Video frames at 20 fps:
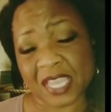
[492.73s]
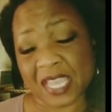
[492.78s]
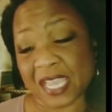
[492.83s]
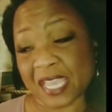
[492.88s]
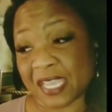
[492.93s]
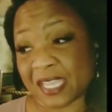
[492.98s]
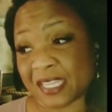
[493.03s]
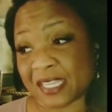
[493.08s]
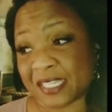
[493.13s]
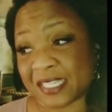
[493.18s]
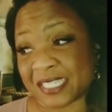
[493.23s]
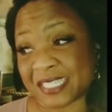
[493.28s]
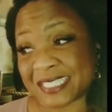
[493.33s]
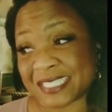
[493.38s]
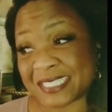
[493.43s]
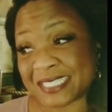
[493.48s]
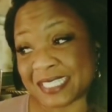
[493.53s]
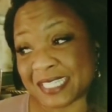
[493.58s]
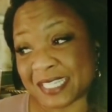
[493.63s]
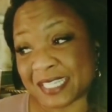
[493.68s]
And,
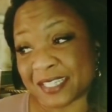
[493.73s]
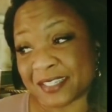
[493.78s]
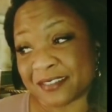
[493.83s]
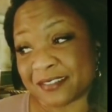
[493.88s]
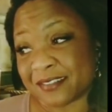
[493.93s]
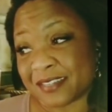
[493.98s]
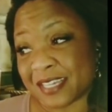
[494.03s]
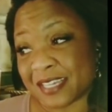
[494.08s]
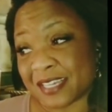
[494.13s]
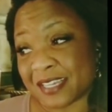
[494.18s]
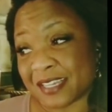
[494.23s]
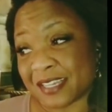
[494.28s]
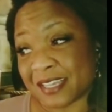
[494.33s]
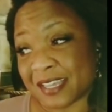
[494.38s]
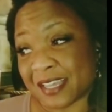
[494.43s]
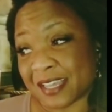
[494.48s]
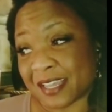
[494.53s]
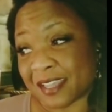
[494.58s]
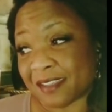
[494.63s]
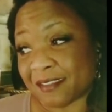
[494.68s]

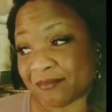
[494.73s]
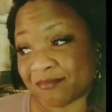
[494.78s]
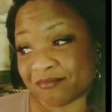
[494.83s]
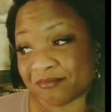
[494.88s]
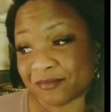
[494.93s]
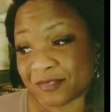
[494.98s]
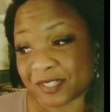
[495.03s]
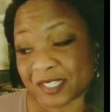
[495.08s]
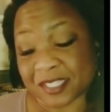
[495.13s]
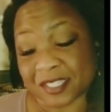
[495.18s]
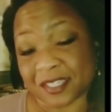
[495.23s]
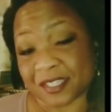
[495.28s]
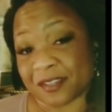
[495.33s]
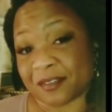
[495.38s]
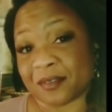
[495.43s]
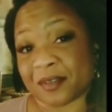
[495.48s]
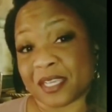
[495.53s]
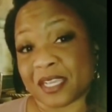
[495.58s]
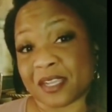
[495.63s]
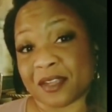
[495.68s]
I really
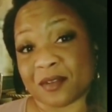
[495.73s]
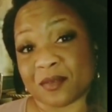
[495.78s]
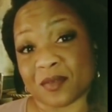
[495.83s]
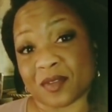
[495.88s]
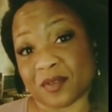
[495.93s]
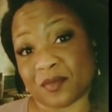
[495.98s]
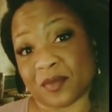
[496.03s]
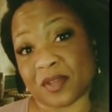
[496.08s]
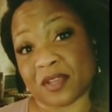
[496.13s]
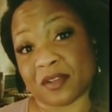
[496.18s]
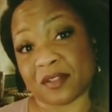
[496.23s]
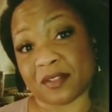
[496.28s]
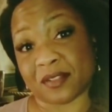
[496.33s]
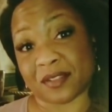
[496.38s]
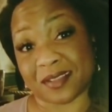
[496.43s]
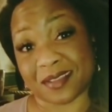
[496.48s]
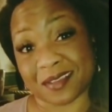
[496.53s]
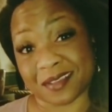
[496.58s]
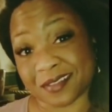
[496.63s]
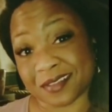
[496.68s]
don't care one way or
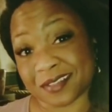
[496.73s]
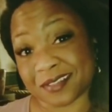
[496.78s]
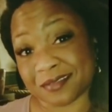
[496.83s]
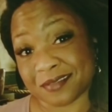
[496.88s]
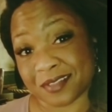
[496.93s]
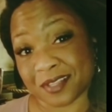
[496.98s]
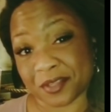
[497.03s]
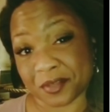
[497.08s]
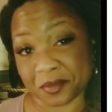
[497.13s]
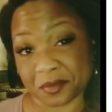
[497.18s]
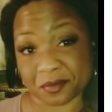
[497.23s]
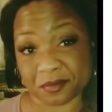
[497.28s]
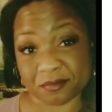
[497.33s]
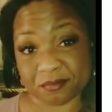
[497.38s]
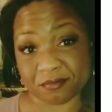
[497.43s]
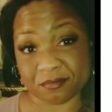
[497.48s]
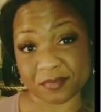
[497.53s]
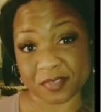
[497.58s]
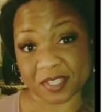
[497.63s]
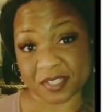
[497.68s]
the other
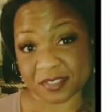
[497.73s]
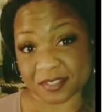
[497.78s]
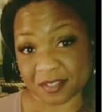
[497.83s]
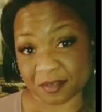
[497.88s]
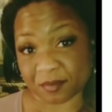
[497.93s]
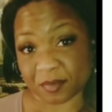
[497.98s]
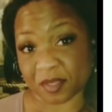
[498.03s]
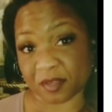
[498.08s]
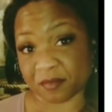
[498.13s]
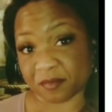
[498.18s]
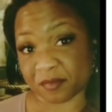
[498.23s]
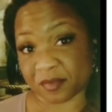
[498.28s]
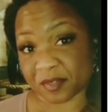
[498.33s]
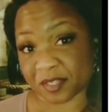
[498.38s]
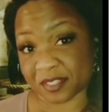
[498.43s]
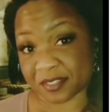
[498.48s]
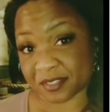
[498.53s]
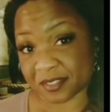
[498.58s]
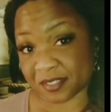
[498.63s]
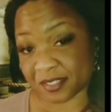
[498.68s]
who ends up being
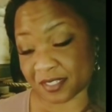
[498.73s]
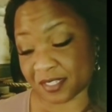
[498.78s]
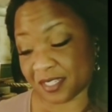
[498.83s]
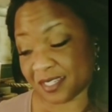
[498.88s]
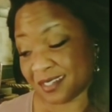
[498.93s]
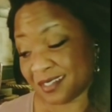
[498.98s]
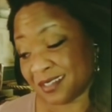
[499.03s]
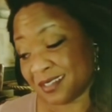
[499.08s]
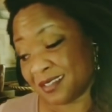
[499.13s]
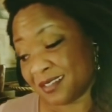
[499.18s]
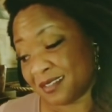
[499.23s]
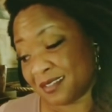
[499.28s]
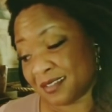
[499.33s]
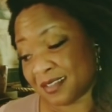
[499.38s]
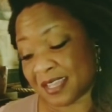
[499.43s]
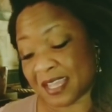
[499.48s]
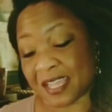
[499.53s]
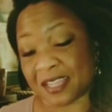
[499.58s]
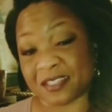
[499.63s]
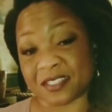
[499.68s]
president.
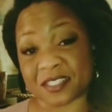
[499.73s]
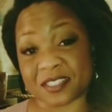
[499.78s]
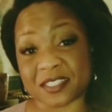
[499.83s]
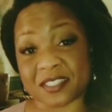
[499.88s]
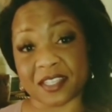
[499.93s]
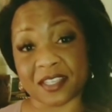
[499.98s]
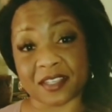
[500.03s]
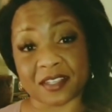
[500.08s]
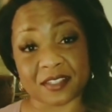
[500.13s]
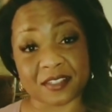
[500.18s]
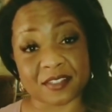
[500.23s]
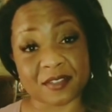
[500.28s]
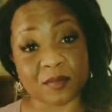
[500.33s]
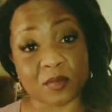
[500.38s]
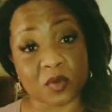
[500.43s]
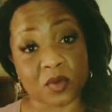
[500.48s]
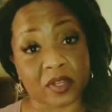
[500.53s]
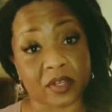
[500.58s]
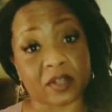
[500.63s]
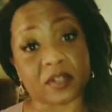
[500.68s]
I just think it's
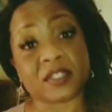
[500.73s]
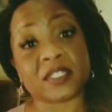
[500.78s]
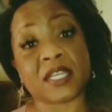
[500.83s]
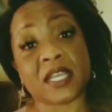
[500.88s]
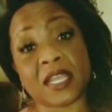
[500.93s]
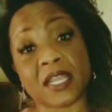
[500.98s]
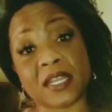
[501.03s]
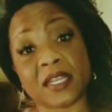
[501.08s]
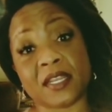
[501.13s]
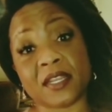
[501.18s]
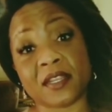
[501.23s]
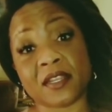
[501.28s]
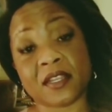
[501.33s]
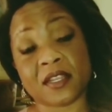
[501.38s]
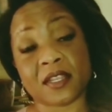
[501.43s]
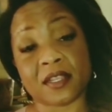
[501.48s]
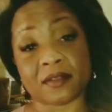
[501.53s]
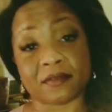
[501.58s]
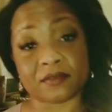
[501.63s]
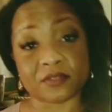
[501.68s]
more entertaining
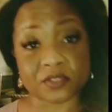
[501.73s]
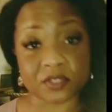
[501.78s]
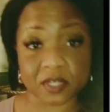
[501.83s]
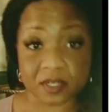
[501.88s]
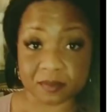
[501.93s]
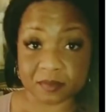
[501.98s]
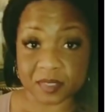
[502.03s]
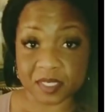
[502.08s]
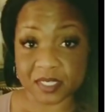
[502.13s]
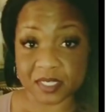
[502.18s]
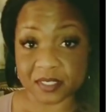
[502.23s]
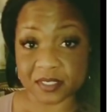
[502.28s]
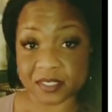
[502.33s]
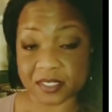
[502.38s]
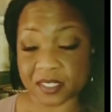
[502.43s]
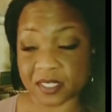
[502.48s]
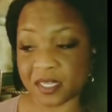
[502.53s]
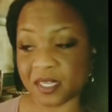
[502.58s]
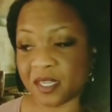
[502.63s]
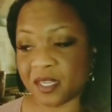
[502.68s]
if Trump gets
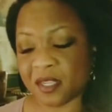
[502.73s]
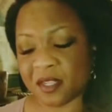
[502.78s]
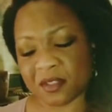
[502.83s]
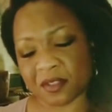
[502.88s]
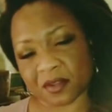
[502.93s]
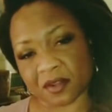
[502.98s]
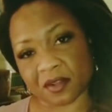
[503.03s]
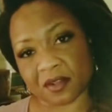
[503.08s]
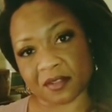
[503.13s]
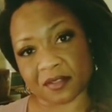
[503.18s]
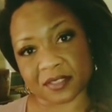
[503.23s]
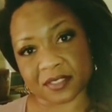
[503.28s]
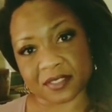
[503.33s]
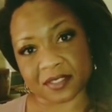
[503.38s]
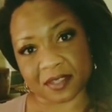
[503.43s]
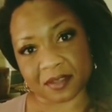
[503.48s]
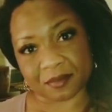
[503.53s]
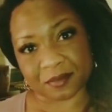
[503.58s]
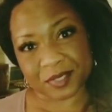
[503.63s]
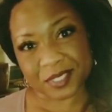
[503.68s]
it. They're all on the
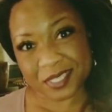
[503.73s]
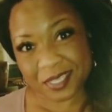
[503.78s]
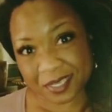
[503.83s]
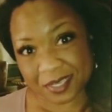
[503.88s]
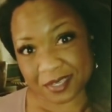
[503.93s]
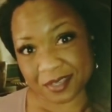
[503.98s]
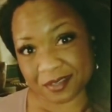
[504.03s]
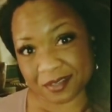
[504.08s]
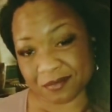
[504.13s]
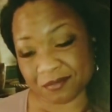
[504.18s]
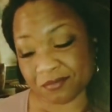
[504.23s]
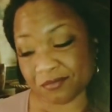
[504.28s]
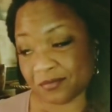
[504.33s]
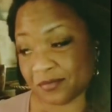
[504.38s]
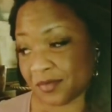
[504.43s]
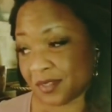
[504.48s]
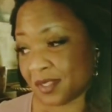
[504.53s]
same team.